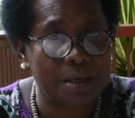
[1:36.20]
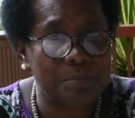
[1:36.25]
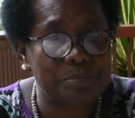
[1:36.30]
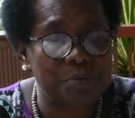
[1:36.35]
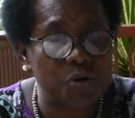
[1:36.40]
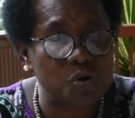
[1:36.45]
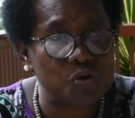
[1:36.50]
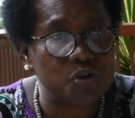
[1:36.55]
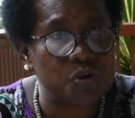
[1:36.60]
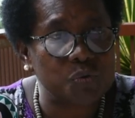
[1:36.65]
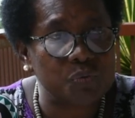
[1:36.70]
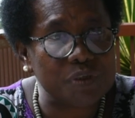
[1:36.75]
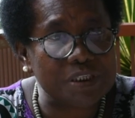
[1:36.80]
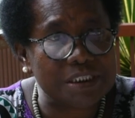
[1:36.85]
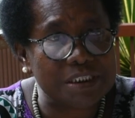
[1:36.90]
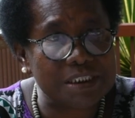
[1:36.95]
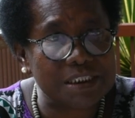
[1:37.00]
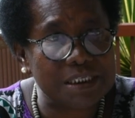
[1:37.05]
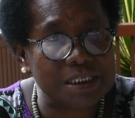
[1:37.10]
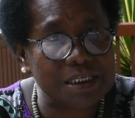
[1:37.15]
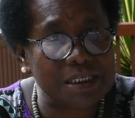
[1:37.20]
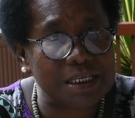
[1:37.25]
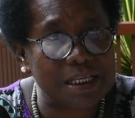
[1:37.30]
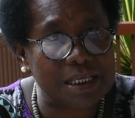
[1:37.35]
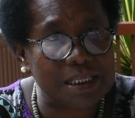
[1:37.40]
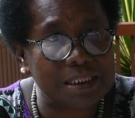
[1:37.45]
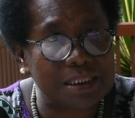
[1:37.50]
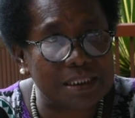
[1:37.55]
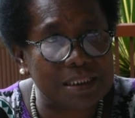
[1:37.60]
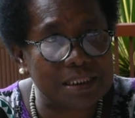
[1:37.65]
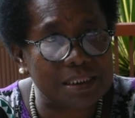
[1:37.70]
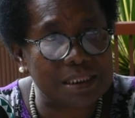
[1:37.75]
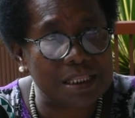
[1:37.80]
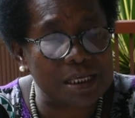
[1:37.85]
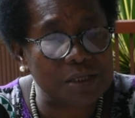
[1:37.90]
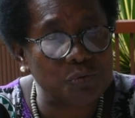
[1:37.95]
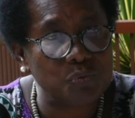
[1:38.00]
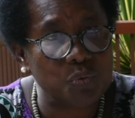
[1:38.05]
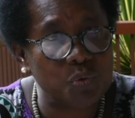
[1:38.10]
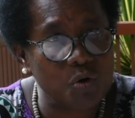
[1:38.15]
Because we see that
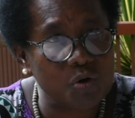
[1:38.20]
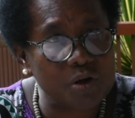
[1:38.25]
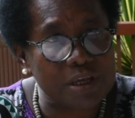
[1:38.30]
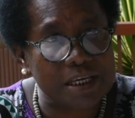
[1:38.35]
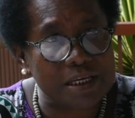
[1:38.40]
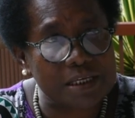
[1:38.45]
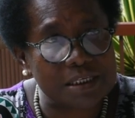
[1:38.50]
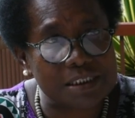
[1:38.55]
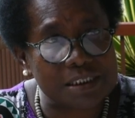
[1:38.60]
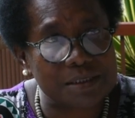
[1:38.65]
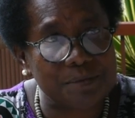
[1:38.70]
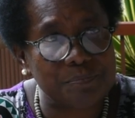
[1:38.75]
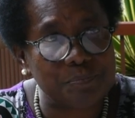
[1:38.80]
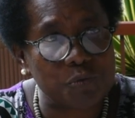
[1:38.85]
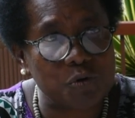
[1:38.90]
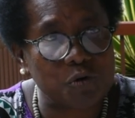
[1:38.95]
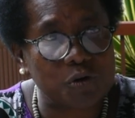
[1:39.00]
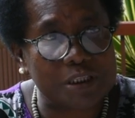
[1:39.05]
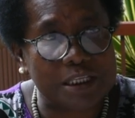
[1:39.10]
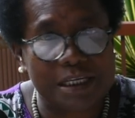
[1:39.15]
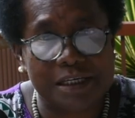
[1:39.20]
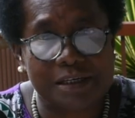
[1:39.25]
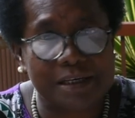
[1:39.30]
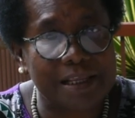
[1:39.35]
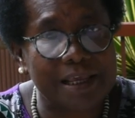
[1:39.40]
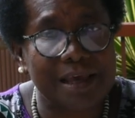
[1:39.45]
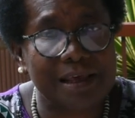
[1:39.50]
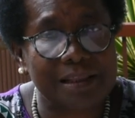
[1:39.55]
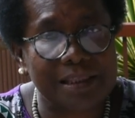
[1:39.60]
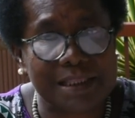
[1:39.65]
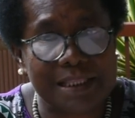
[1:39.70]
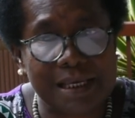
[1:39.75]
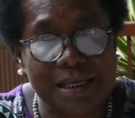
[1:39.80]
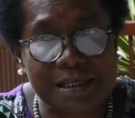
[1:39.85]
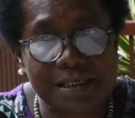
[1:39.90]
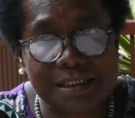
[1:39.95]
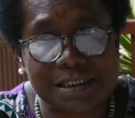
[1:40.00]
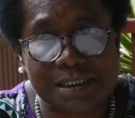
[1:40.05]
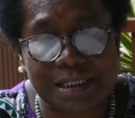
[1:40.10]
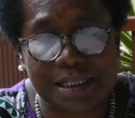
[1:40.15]
networking is important. There are
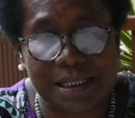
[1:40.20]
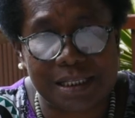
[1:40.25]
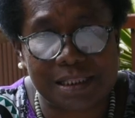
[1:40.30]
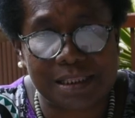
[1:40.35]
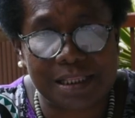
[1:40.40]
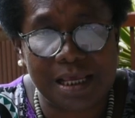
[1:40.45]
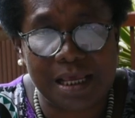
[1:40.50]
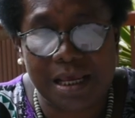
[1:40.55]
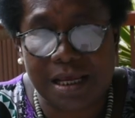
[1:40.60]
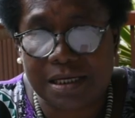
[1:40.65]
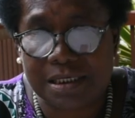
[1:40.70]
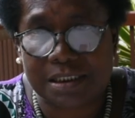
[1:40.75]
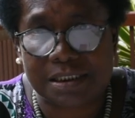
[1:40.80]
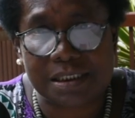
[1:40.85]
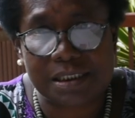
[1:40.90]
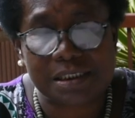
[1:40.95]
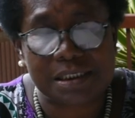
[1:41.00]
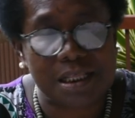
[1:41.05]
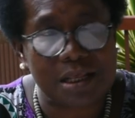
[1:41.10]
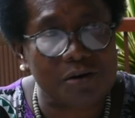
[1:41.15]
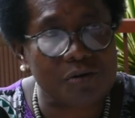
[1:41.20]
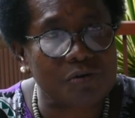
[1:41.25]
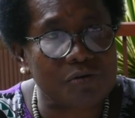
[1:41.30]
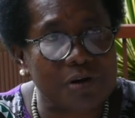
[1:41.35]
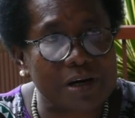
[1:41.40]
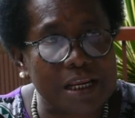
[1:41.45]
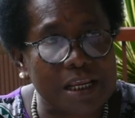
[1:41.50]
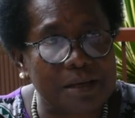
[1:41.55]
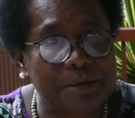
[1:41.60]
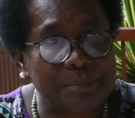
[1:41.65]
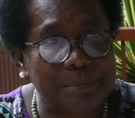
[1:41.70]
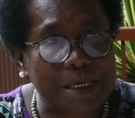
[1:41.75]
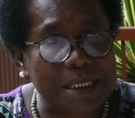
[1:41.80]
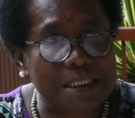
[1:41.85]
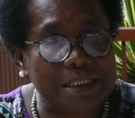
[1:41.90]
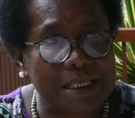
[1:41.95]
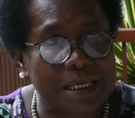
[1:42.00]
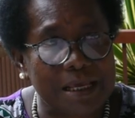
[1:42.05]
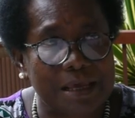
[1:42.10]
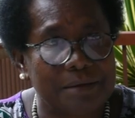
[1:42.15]
things that Sister Lorraine
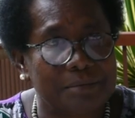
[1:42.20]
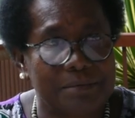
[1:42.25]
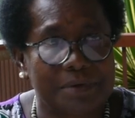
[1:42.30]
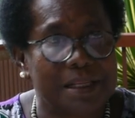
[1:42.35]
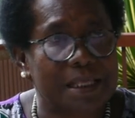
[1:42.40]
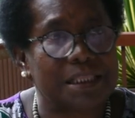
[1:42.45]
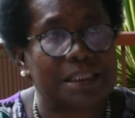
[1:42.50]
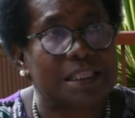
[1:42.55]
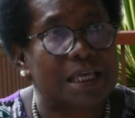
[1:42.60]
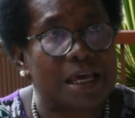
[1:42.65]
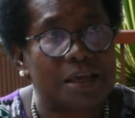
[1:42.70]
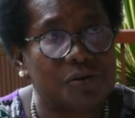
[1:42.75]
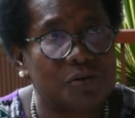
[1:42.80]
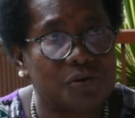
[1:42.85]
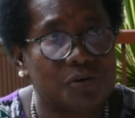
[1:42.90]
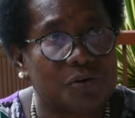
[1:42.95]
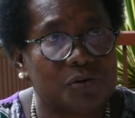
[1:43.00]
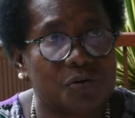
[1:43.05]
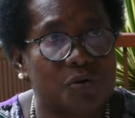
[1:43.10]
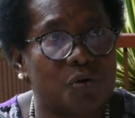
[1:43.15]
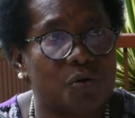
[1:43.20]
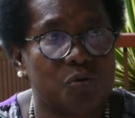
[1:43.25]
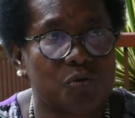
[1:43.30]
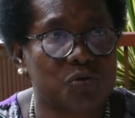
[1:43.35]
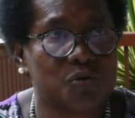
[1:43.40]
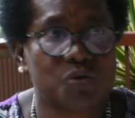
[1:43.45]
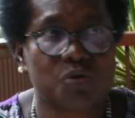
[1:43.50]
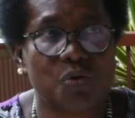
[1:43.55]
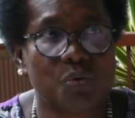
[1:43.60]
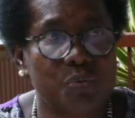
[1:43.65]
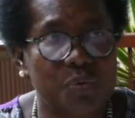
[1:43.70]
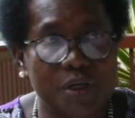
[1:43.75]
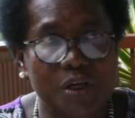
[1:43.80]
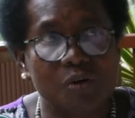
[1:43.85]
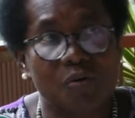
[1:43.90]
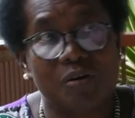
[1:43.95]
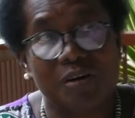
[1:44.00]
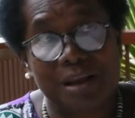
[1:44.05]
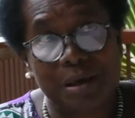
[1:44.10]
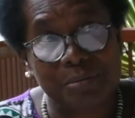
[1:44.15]
might have that I don't know. So we
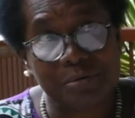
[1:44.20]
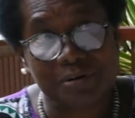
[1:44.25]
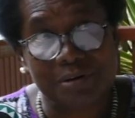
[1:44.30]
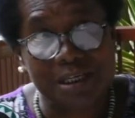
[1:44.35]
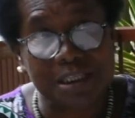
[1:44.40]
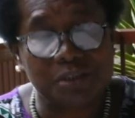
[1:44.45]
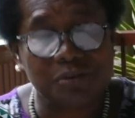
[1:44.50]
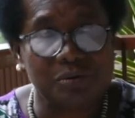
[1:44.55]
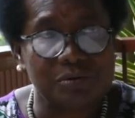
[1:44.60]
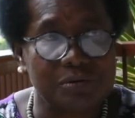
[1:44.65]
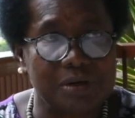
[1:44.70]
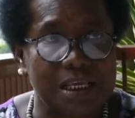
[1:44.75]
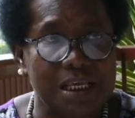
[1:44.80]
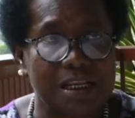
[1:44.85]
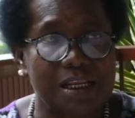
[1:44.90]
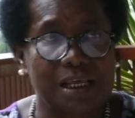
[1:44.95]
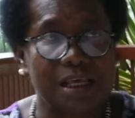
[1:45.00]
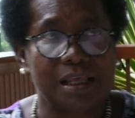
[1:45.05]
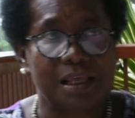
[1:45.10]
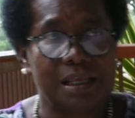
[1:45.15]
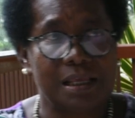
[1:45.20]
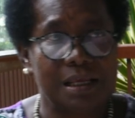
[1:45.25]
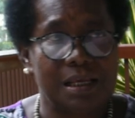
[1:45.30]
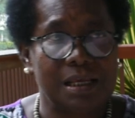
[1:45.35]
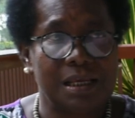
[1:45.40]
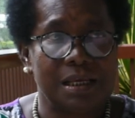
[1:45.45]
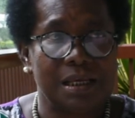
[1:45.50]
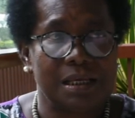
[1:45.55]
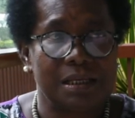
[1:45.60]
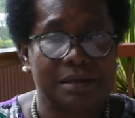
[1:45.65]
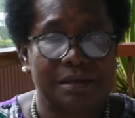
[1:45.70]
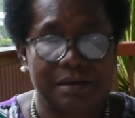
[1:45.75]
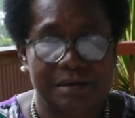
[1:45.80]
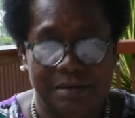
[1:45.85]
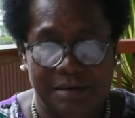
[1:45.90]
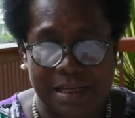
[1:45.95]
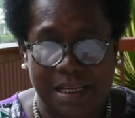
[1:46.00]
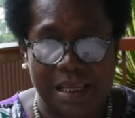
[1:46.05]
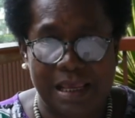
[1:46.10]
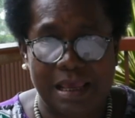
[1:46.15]
collaborate together.
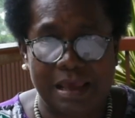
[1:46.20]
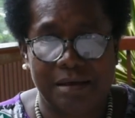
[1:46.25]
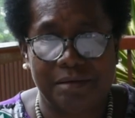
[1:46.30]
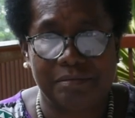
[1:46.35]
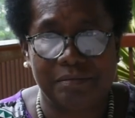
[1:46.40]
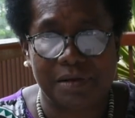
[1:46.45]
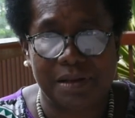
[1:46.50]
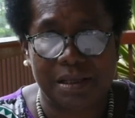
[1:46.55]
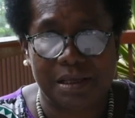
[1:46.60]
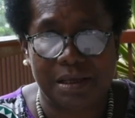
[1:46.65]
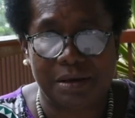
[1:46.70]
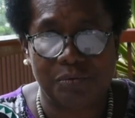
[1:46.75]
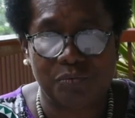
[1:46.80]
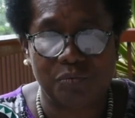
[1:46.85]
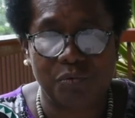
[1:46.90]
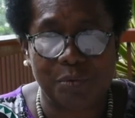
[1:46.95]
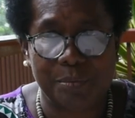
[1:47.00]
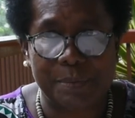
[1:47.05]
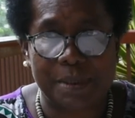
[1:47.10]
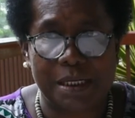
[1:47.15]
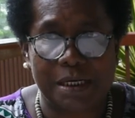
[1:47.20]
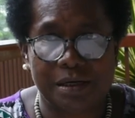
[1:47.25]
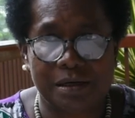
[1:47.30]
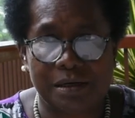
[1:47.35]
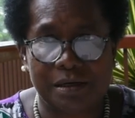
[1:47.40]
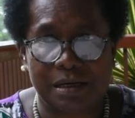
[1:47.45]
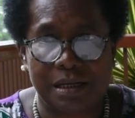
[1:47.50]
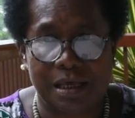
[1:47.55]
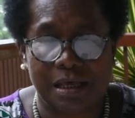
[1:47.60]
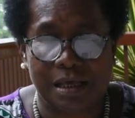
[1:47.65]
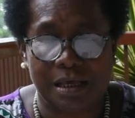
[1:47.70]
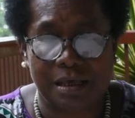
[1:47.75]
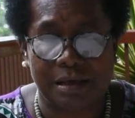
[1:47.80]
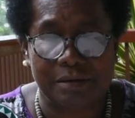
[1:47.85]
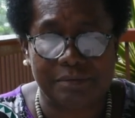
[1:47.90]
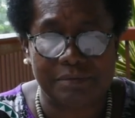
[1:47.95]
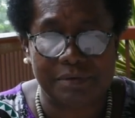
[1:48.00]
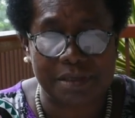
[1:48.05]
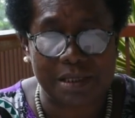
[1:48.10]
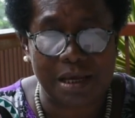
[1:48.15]
They have the women,
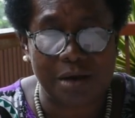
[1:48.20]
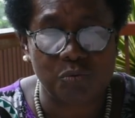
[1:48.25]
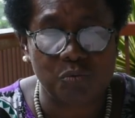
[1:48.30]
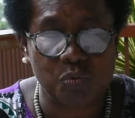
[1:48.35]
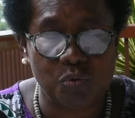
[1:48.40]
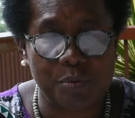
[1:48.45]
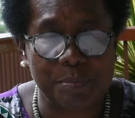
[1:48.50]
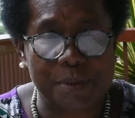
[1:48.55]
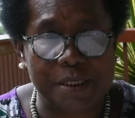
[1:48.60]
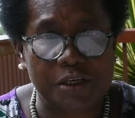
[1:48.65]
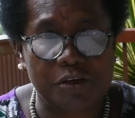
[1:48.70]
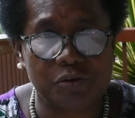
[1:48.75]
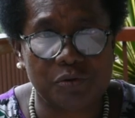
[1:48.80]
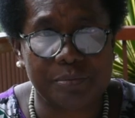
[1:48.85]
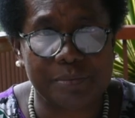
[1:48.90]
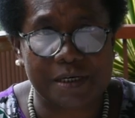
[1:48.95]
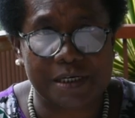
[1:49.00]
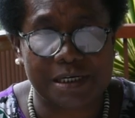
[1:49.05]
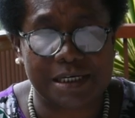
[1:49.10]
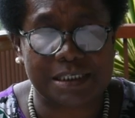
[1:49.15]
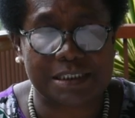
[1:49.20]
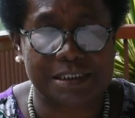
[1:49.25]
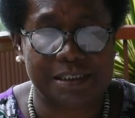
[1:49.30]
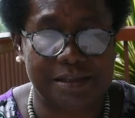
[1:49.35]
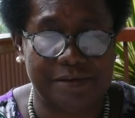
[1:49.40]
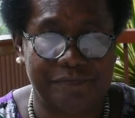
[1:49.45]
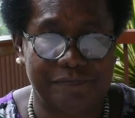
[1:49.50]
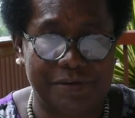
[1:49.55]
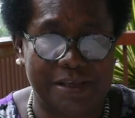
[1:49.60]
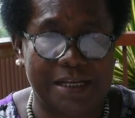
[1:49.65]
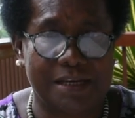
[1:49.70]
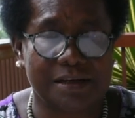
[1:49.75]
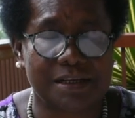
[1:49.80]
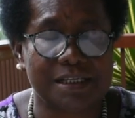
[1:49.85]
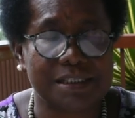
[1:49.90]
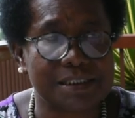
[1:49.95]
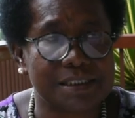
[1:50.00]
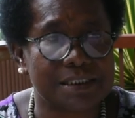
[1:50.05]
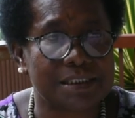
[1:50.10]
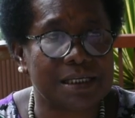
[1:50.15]
young women human rights
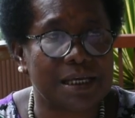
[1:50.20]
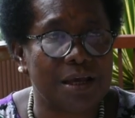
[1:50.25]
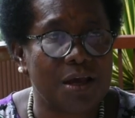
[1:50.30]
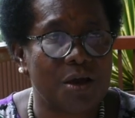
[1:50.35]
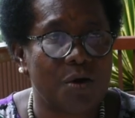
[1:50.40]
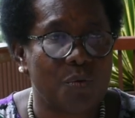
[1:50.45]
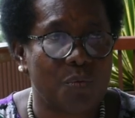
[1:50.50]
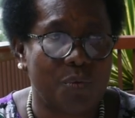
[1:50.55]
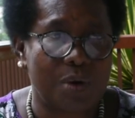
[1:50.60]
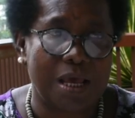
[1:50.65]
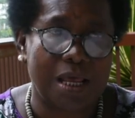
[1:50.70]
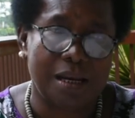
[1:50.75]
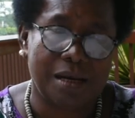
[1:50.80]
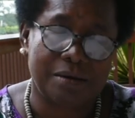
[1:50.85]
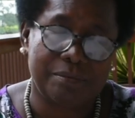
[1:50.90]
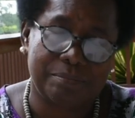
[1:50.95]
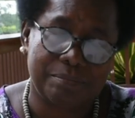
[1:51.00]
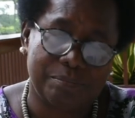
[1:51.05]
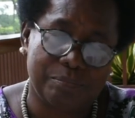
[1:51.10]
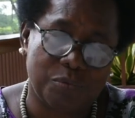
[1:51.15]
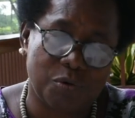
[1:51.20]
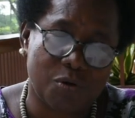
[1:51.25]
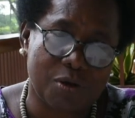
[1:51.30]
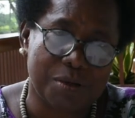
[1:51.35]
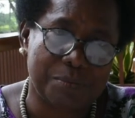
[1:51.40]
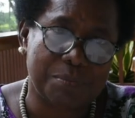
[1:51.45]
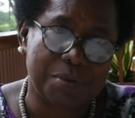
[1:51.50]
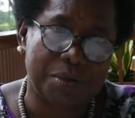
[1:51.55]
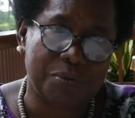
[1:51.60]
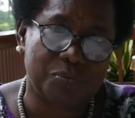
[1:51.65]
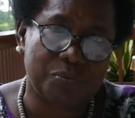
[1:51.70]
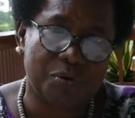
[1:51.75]
defenders, while Bougainville